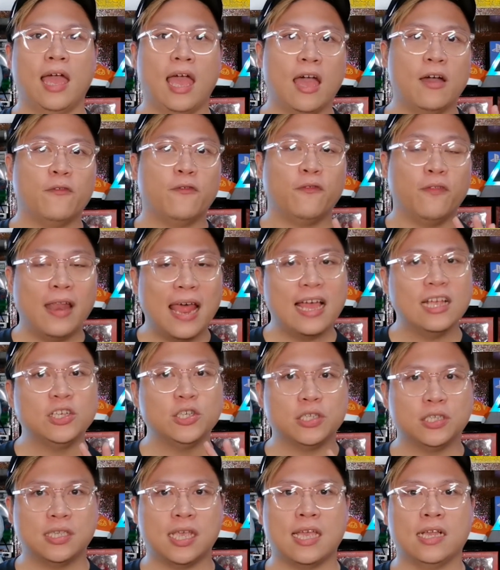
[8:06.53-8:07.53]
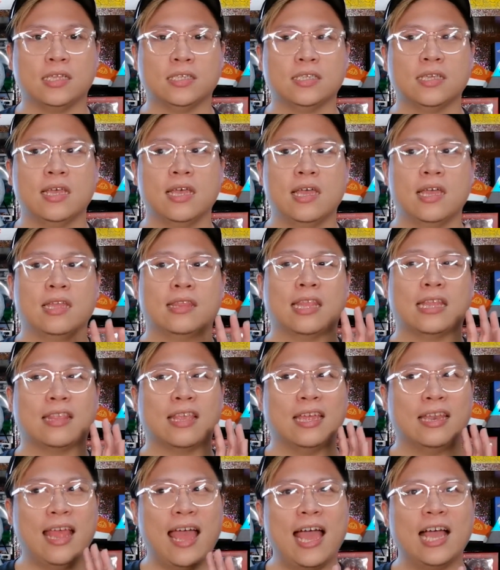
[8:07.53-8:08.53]
have flash sales
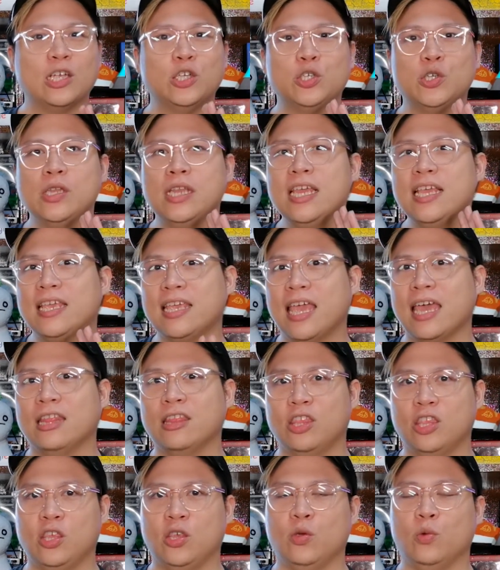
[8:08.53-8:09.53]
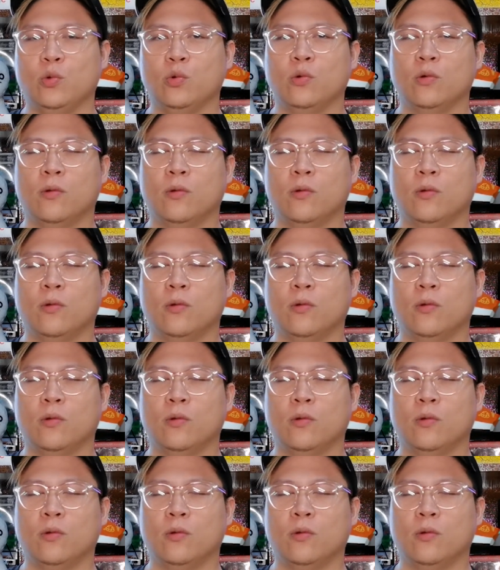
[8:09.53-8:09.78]
that can actually get you